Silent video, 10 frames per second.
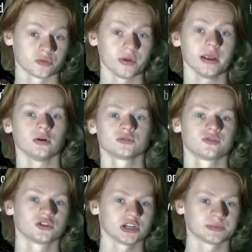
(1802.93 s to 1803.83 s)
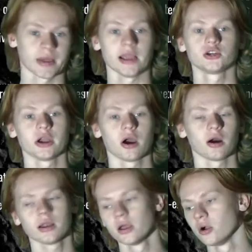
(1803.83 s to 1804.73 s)
videos for just
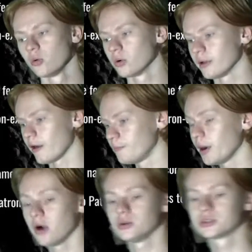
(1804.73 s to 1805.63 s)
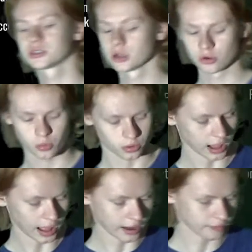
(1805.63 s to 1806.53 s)
Patreon. We'll have posts. We'll
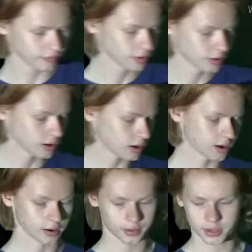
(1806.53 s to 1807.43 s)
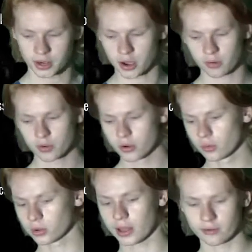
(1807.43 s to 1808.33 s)
have,
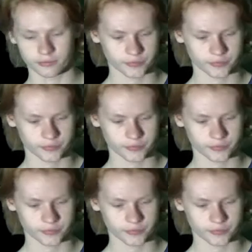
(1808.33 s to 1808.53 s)
we'll have